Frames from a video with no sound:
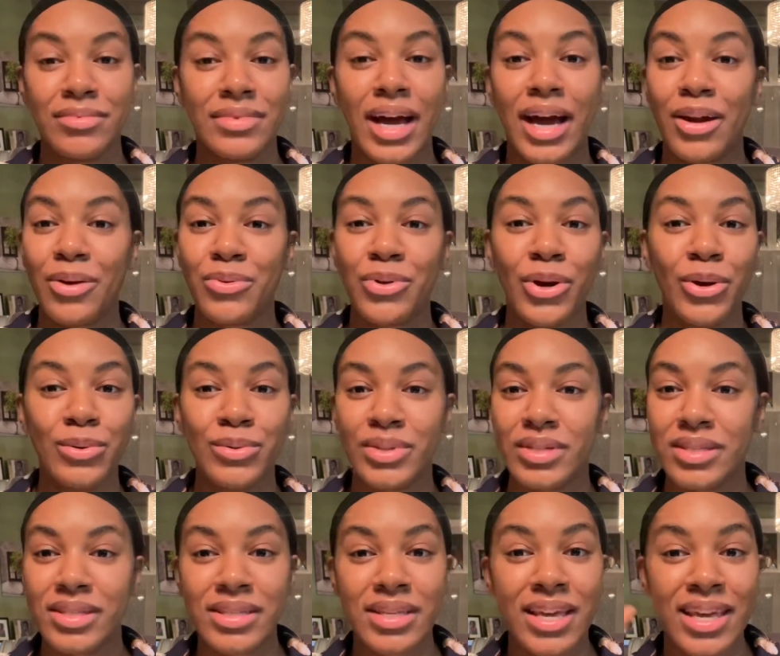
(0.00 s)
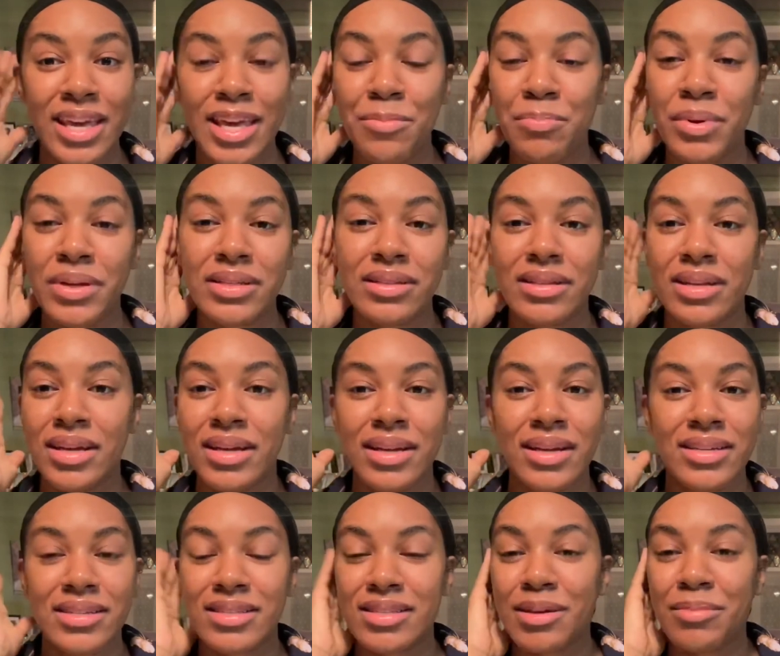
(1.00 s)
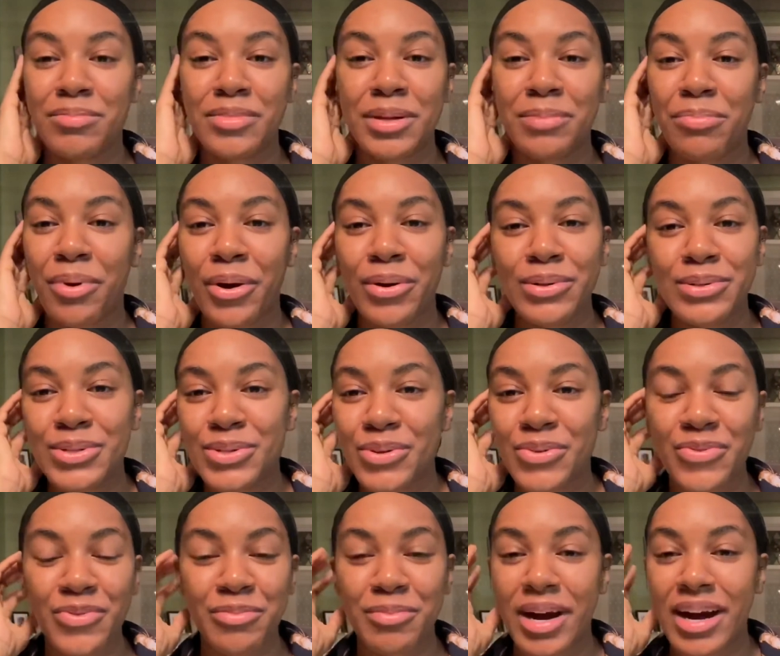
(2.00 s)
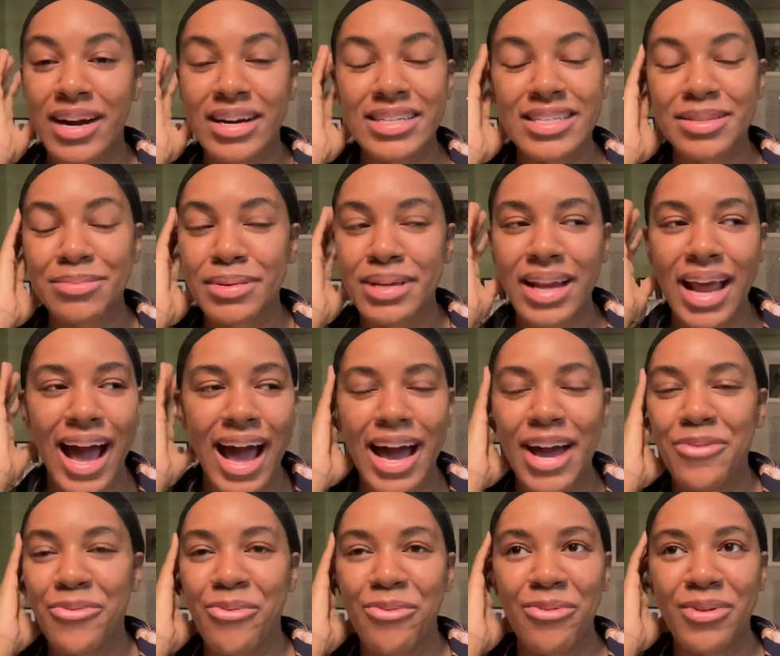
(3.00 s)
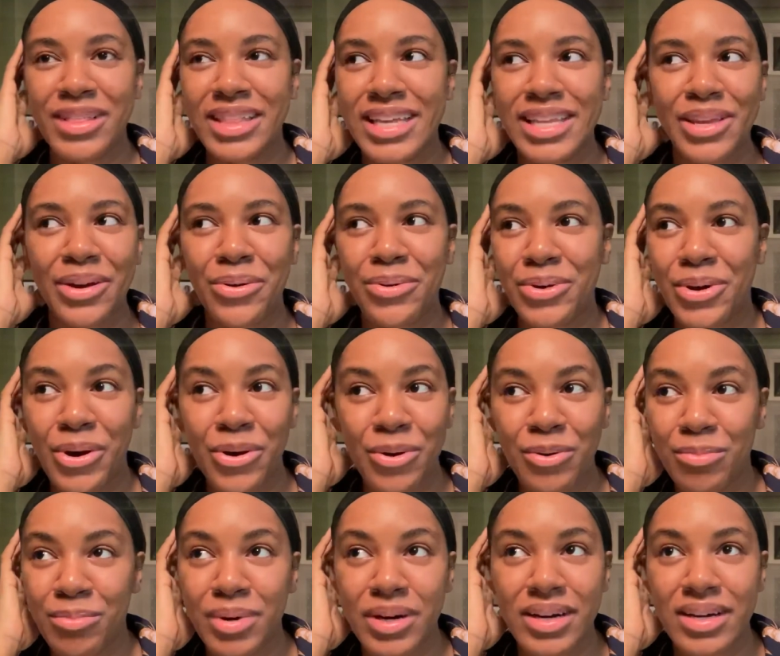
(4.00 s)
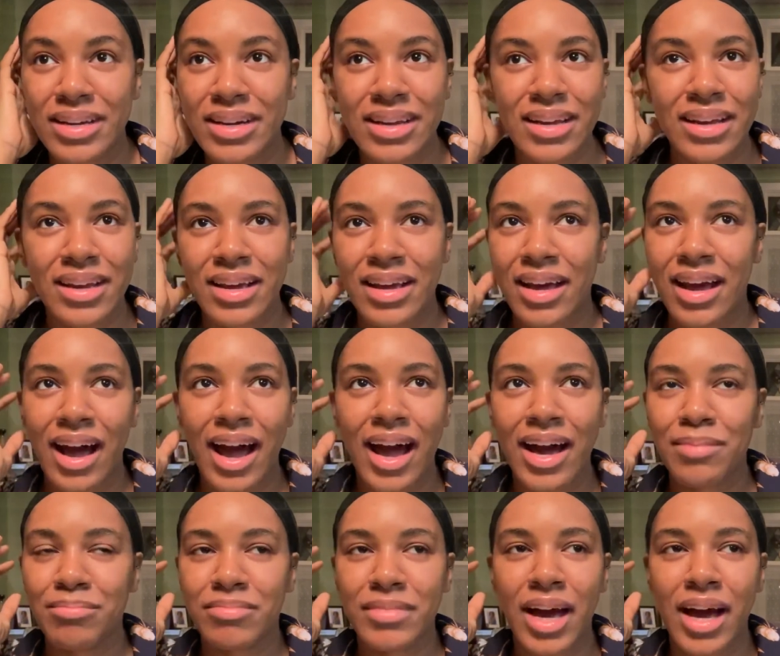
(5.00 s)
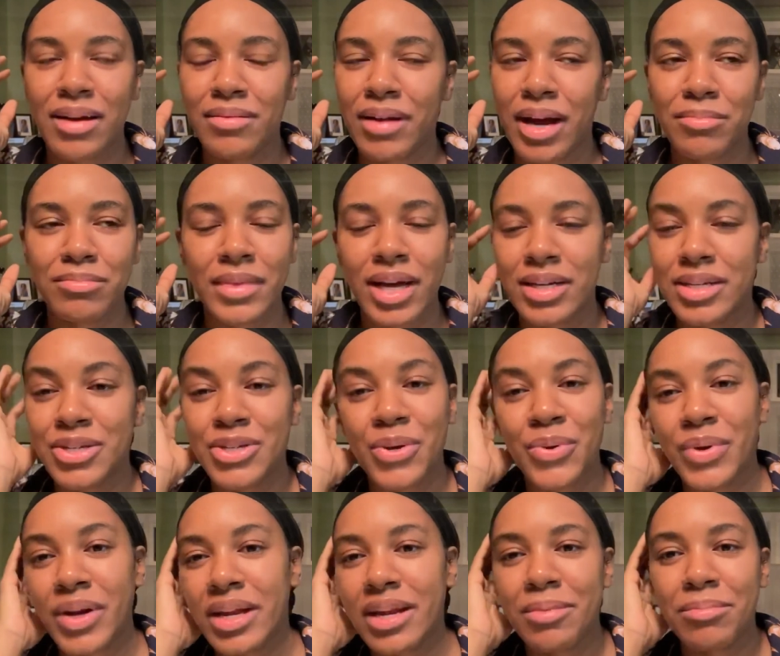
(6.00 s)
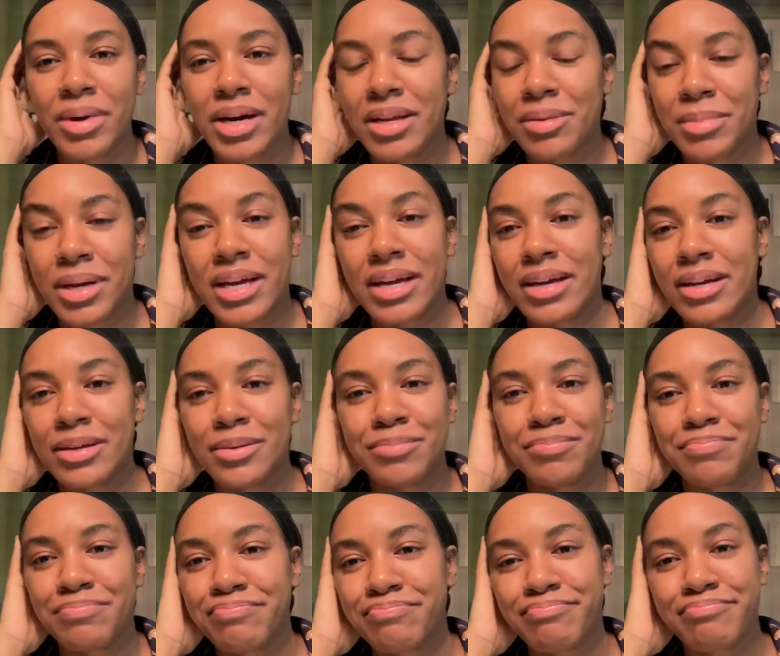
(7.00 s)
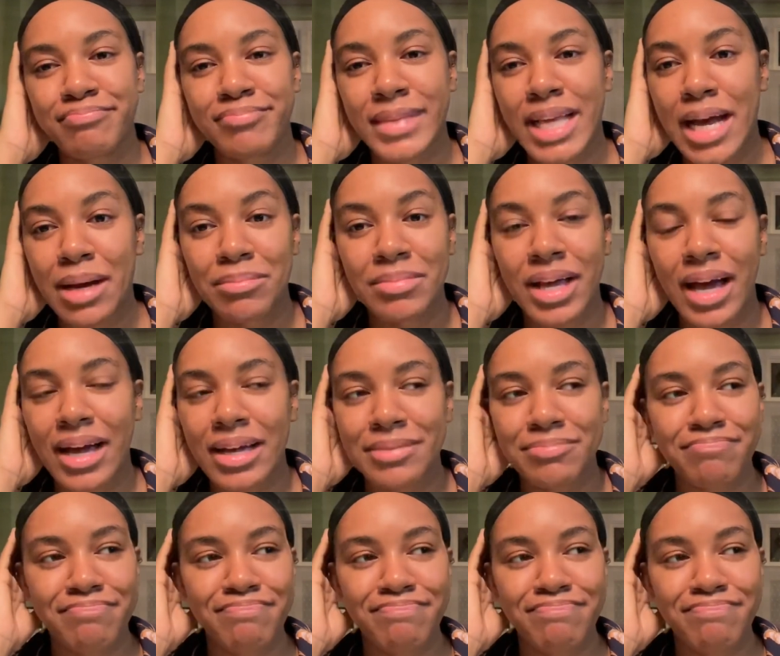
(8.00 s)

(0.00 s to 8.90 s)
I don't know, just keep it something personal for my husband. I really don't know, but I'm not showing anybody my hair. I'm not.